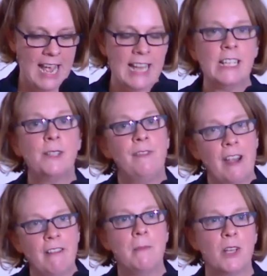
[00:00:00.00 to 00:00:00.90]
And that's
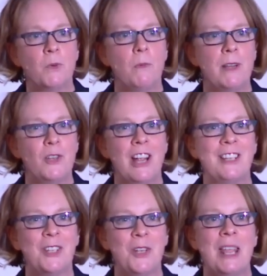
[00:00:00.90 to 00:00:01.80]
very much what we're trying
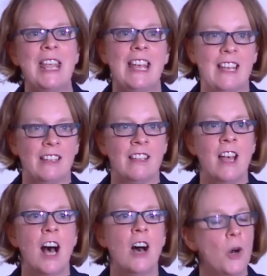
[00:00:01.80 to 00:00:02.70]
to do here.
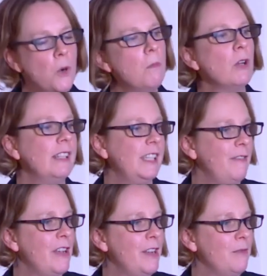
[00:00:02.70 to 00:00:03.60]
Our whole model, as
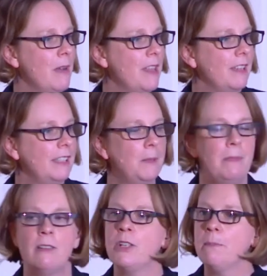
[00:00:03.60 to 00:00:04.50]
you've heard from others, is
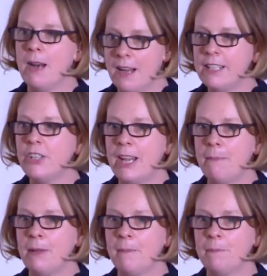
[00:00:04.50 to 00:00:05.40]
built on
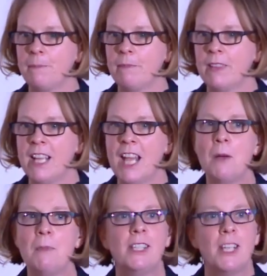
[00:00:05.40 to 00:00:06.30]
partnership.
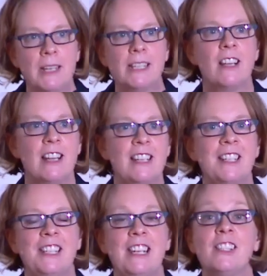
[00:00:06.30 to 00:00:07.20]
And we're so excited
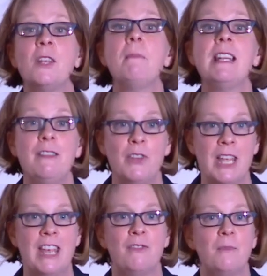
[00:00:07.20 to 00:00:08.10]
to see so many of you
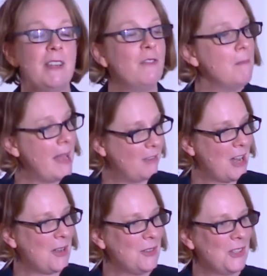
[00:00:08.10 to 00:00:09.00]
here from different
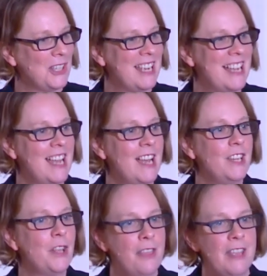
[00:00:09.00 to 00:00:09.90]
backgrounds
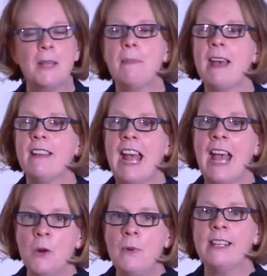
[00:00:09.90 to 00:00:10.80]
to think about
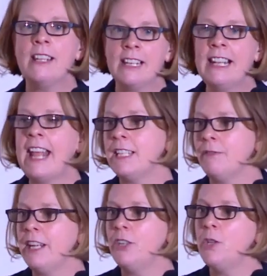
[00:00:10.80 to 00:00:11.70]
how we can
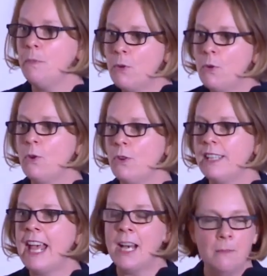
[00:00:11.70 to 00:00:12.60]
collectively do more
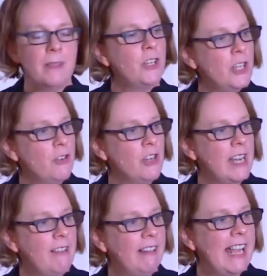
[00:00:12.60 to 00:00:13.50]
to help the children
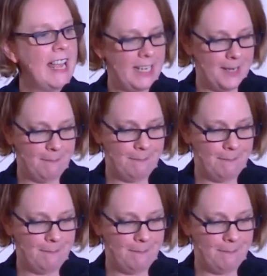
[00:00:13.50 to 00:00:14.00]
here in Kenya.